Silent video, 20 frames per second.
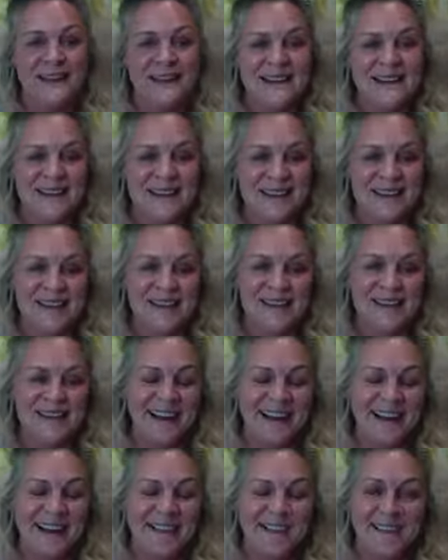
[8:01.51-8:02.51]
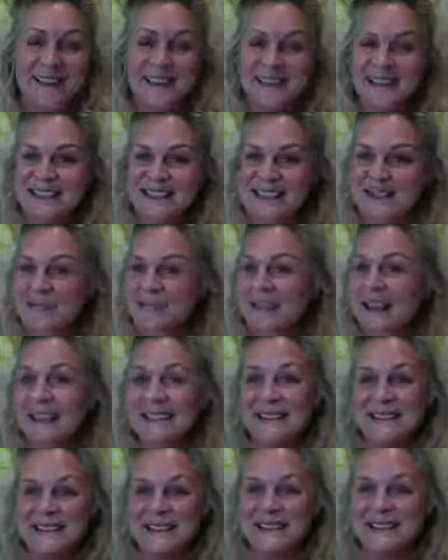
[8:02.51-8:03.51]
So just some
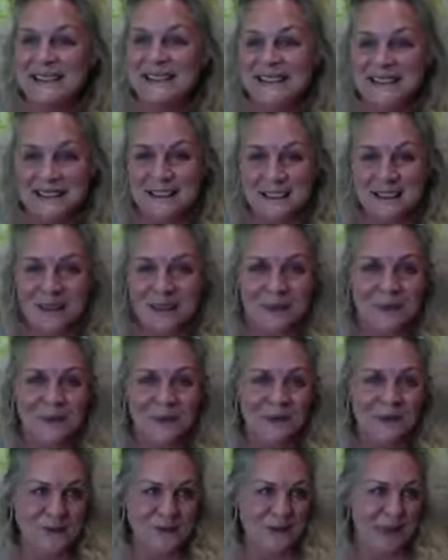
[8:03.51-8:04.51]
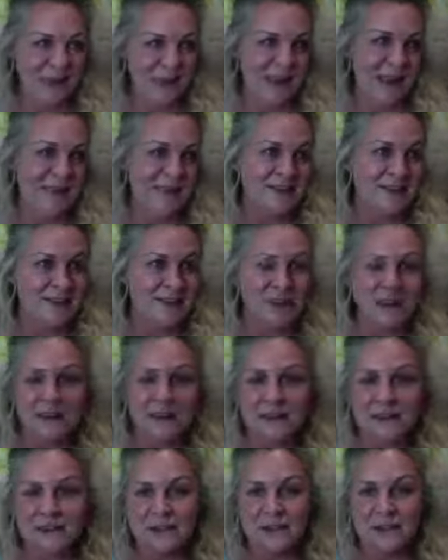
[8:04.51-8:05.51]
messages as you sort of enter
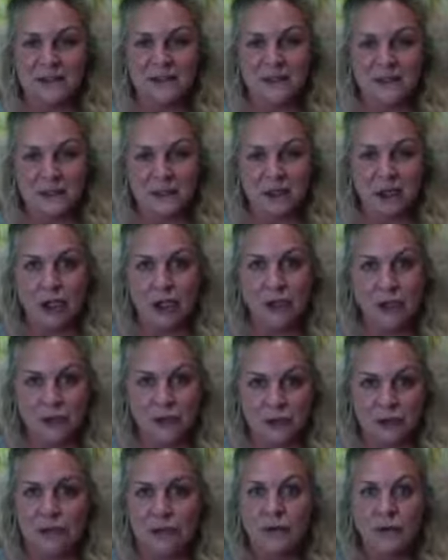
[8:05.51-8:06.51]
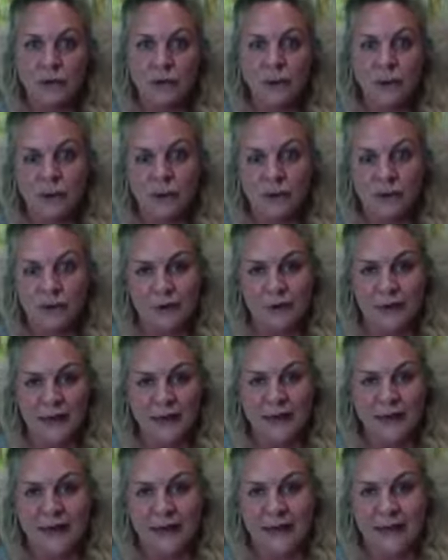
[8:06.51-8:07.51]
into this new truth moon
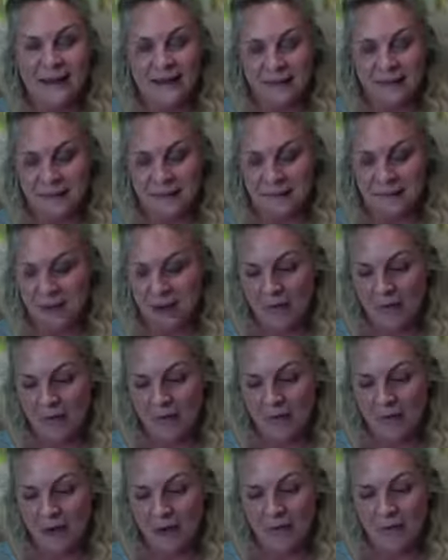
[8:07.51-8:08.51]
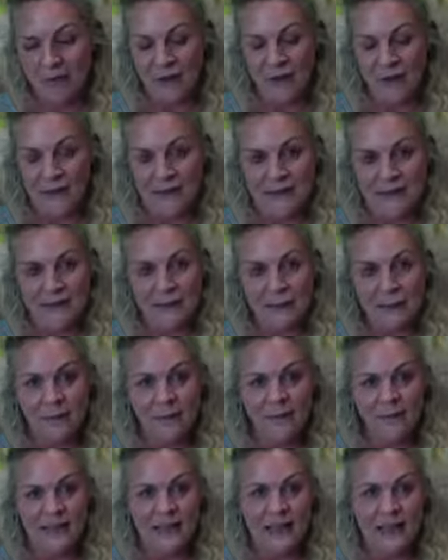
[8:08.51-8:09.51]
over the next couple
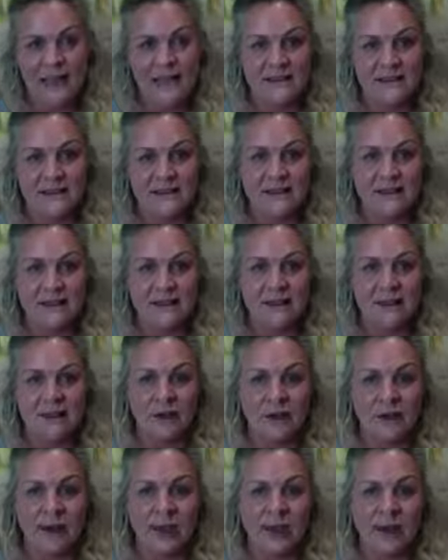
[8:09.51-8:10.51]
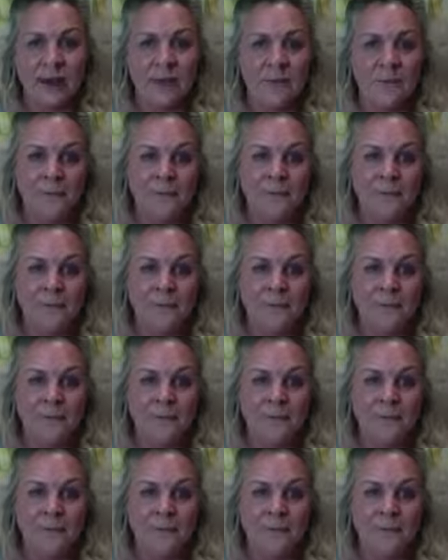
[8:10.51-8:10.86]
of days is to look at